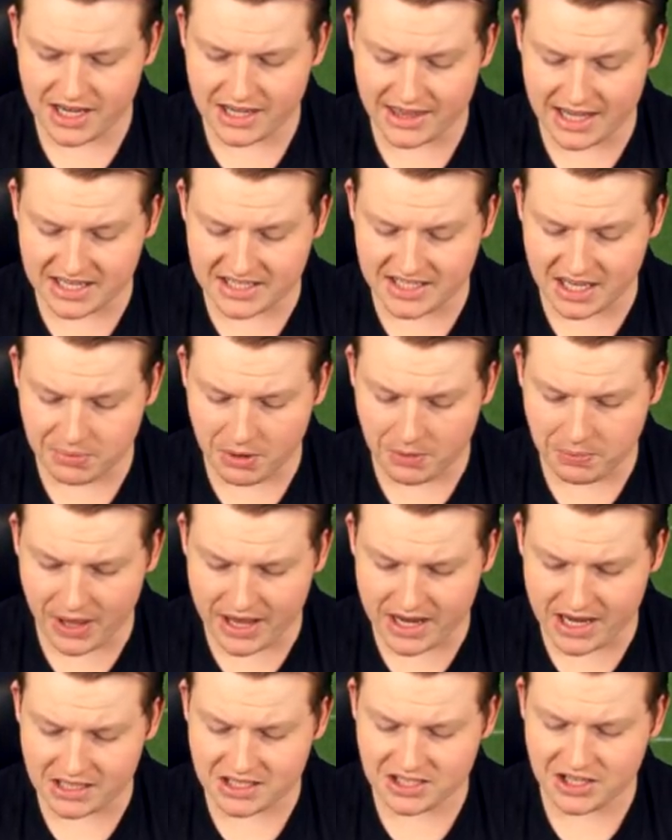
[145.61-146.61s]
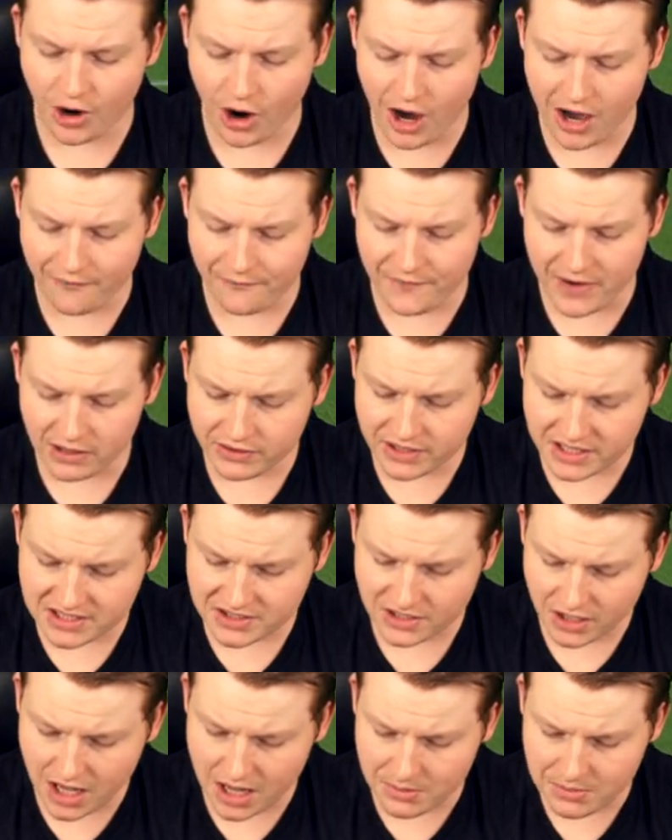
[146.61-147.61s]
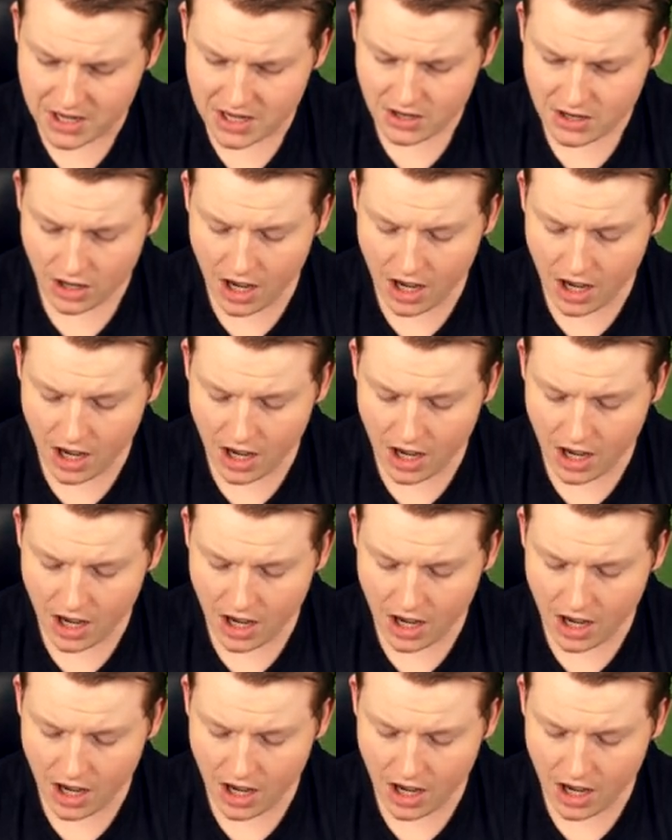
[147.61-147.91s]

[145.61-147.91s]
And they step up play. It's Kyle Felt this time.